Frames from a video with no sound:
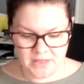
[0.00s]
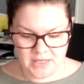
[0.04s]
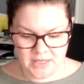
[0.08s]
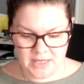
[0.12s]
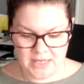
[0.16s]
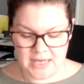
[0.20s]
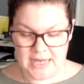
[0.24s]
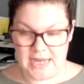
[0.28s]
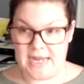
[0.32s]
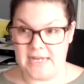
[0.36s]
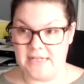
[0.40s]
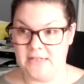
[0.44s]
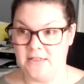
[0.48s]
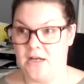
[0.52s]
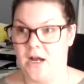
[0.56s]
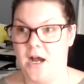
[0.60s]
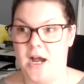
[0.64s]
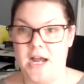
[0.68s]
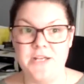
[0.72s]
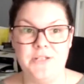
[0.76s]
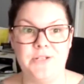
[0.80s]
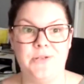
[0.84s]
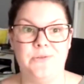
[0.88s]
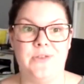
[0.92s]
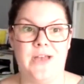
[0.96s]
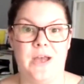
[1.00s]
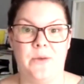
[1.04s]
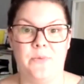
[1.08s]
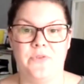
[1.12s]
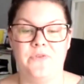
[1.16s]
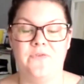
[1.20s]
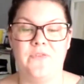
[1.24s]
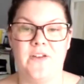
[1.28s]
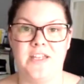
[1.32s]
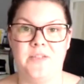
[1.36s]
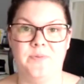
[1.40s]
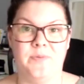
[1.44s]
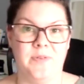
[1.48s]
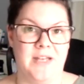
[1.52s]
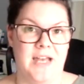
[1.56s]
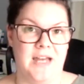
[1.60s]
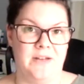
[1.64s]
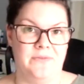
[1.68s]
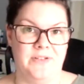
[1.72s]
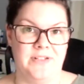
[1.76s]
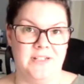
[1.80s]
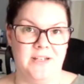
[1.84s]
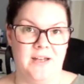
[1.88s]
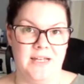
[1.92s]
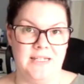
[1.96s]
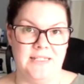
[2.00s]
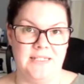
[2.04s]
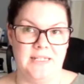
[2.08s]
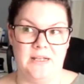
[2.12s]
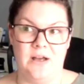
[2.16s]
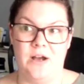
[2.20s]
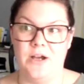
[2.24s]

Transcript: And I do that with Facebook advertising.